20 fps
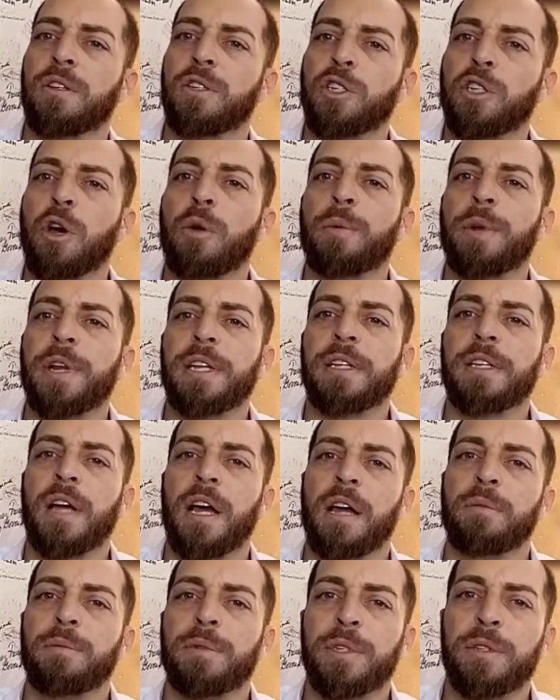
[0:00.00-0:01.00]
so many
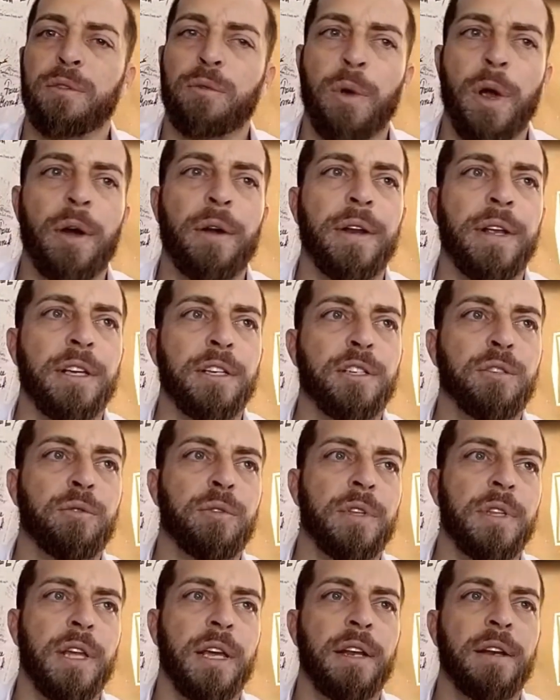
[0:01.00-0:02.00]
times throughout
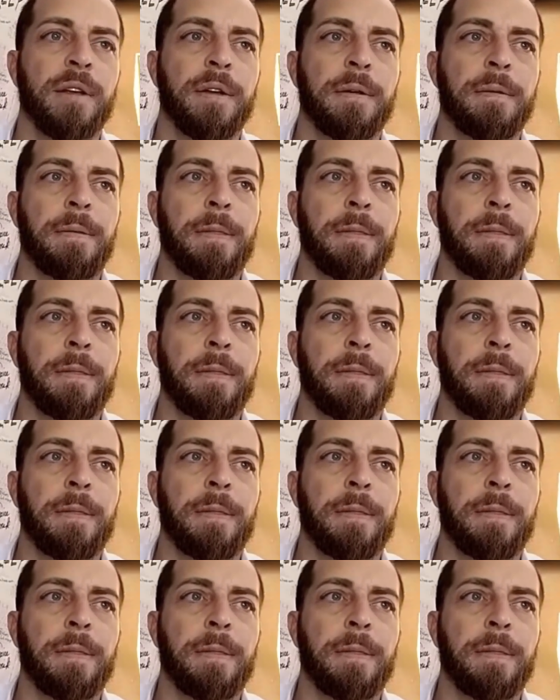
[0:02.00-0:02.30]
history that